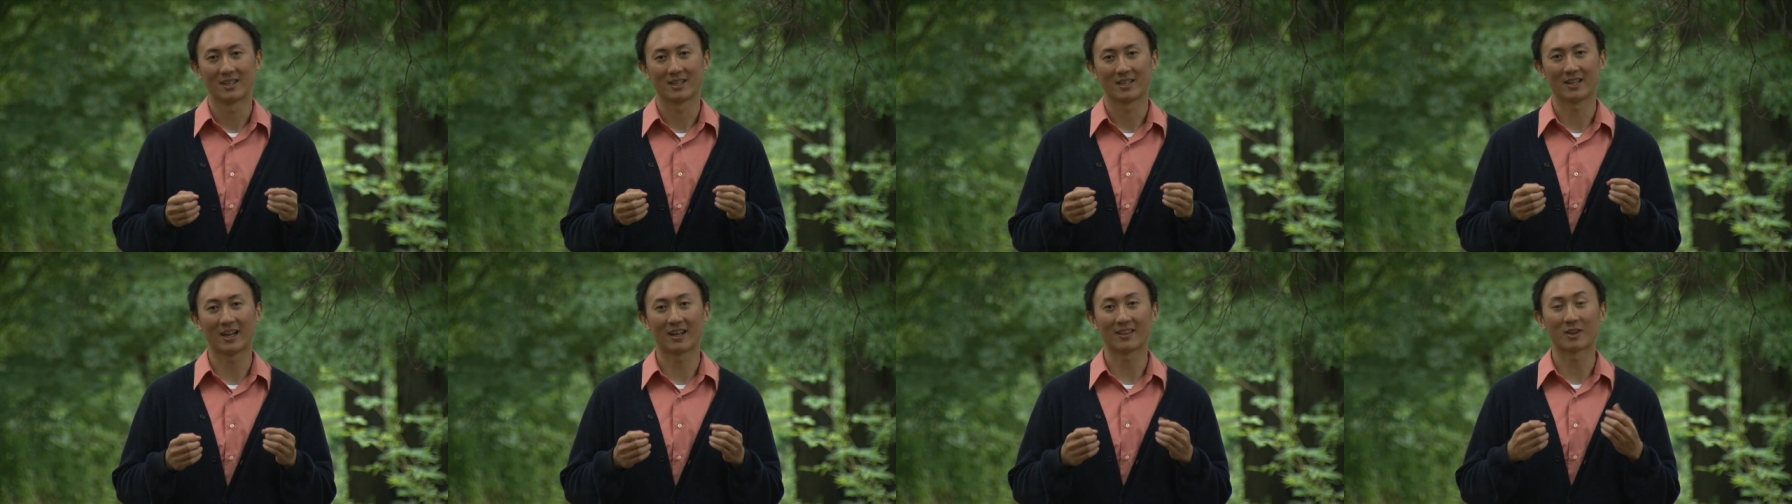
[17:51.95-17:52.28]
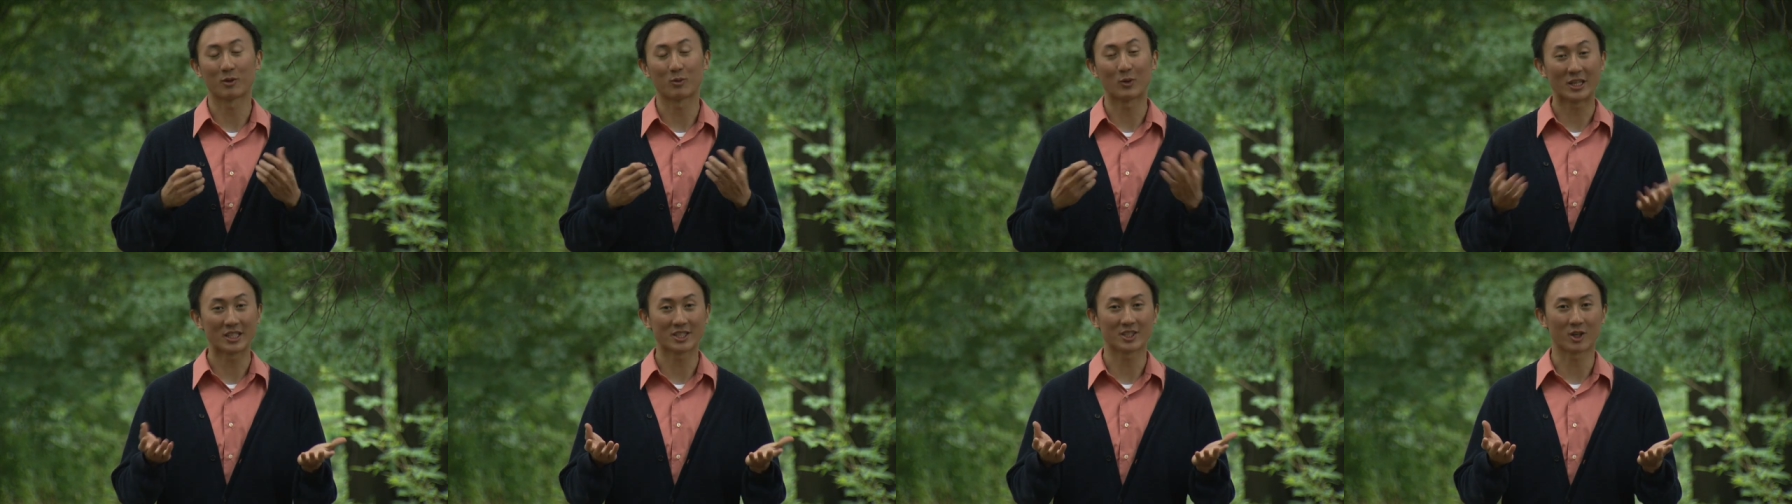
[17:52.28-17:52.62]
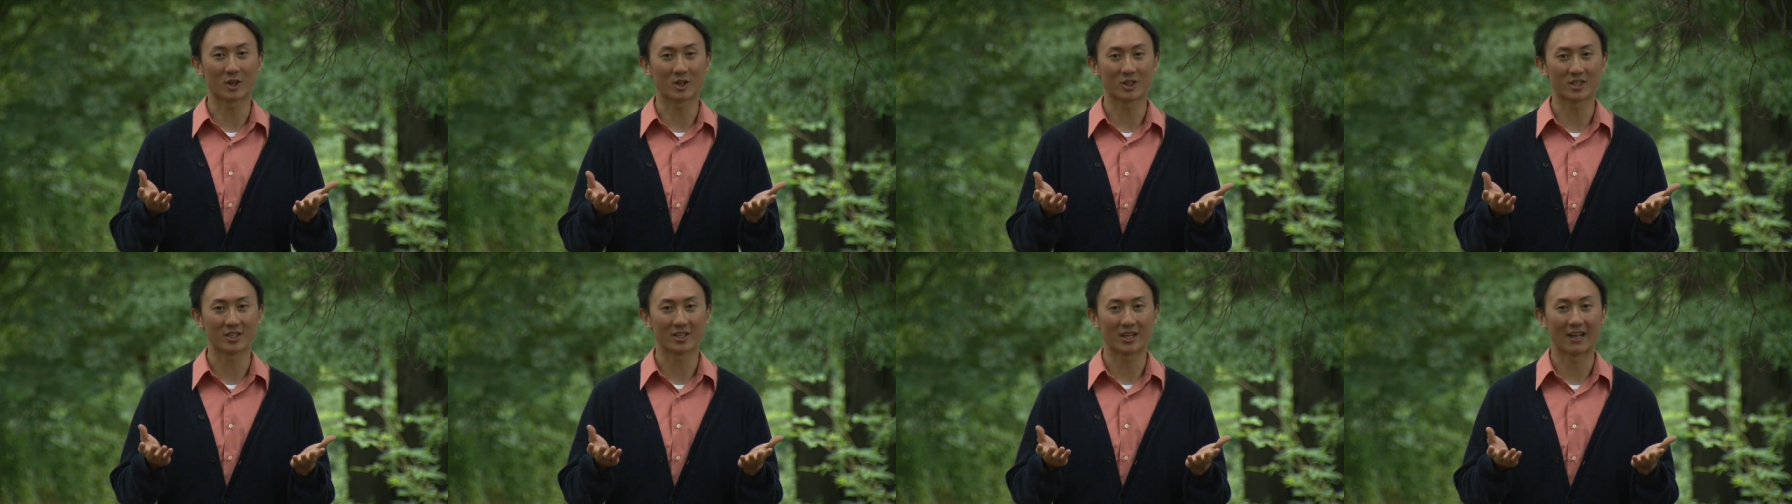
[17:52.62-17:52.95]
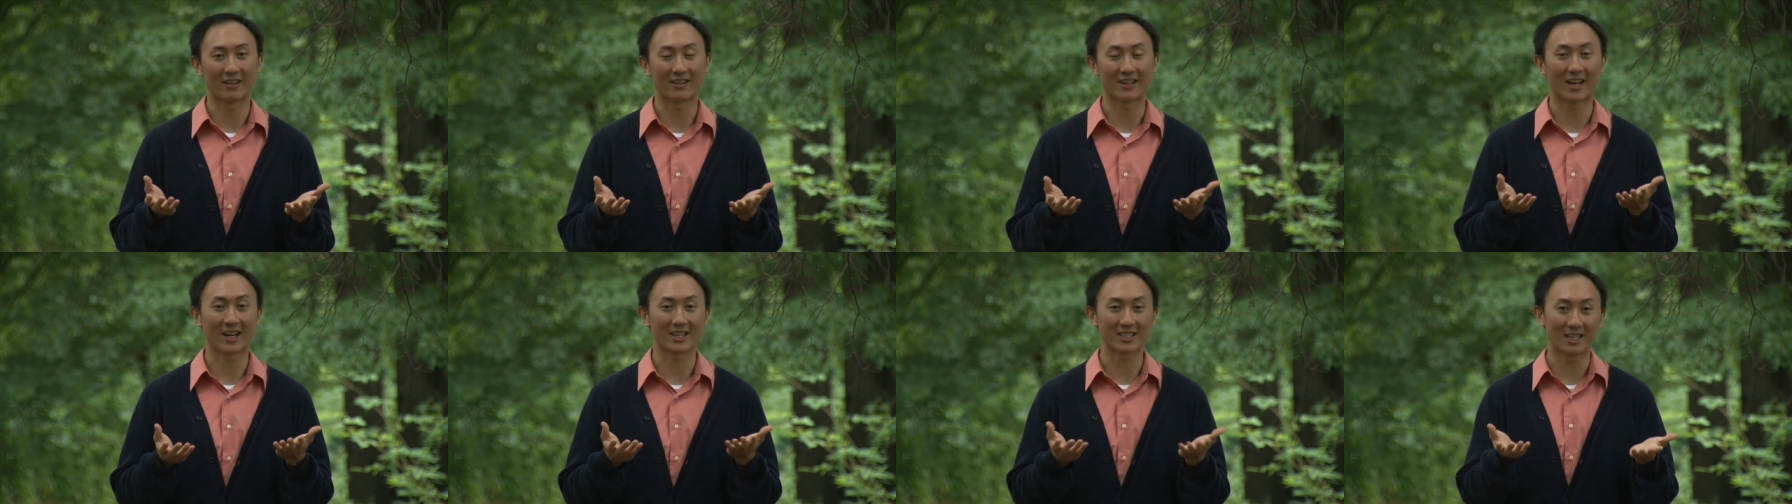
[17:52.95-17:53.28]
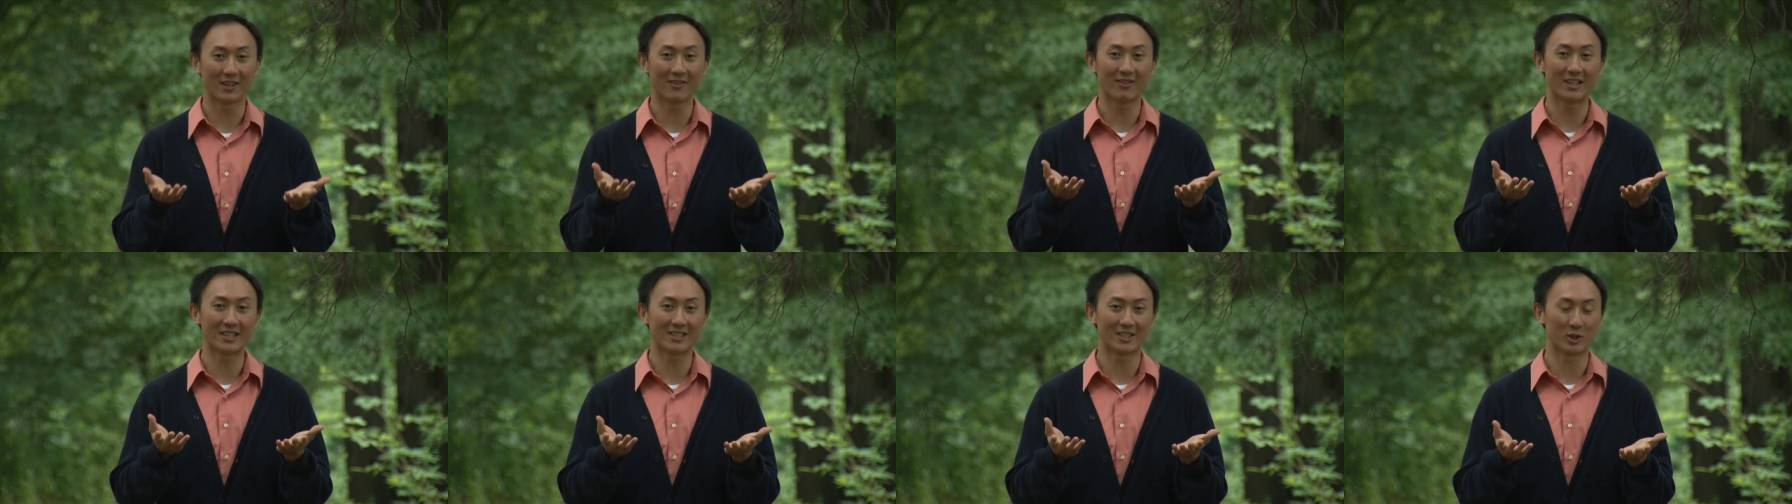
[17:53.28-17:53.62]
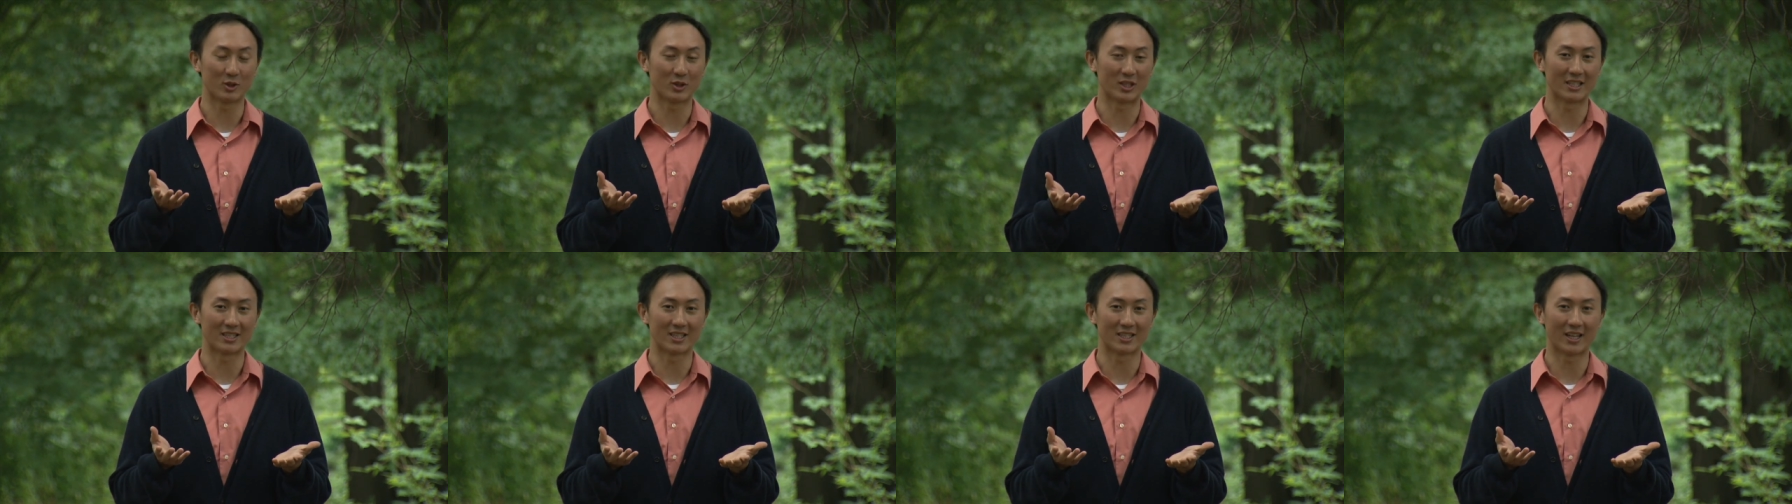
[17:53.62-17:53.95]
Yet the research and the activities
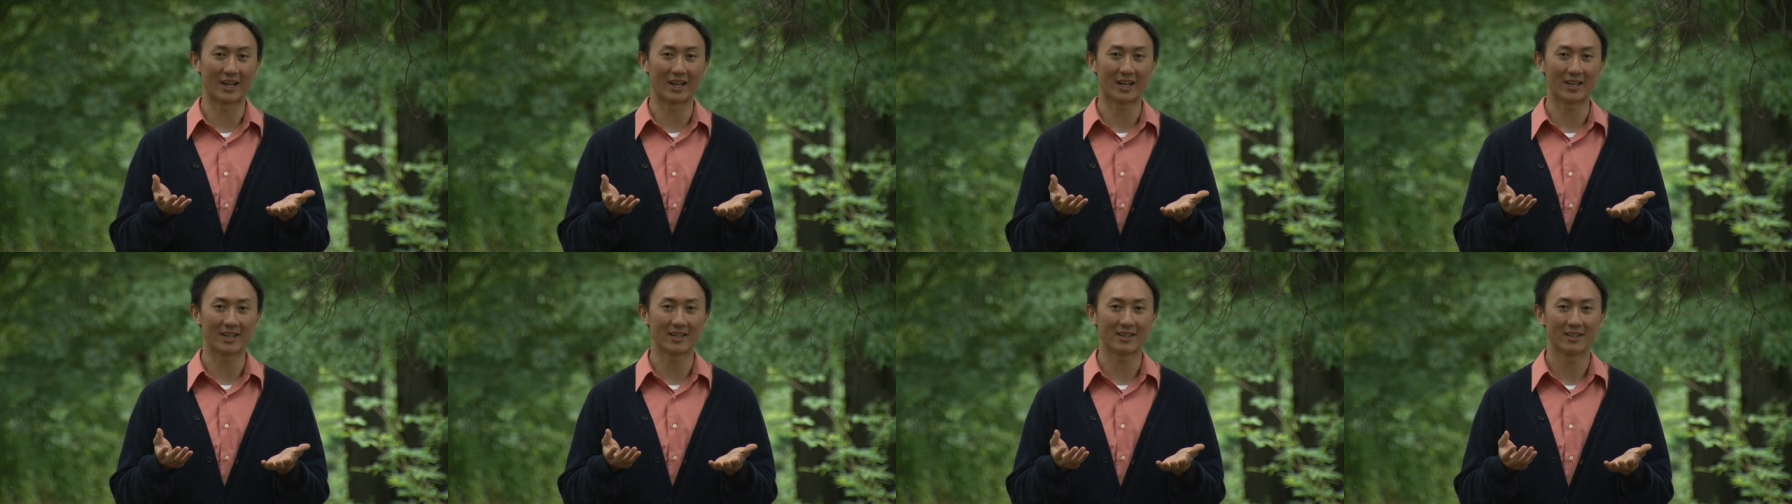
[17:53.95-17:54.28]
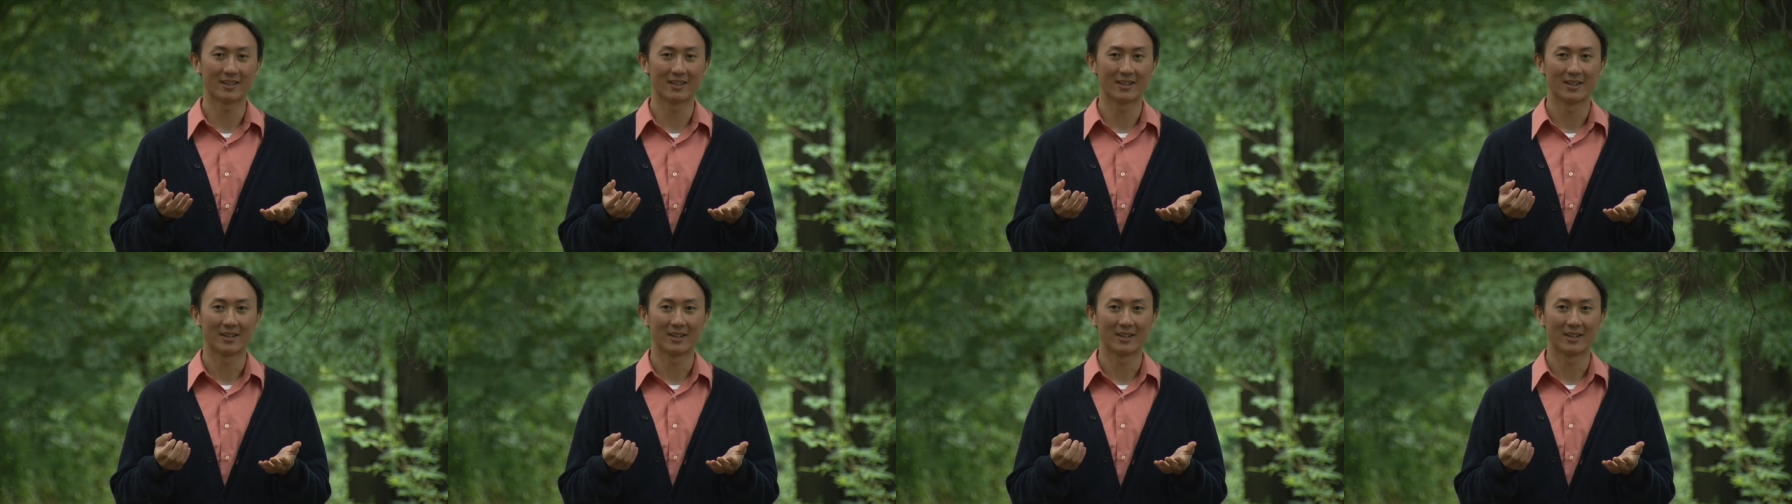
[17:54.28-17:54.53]
you did today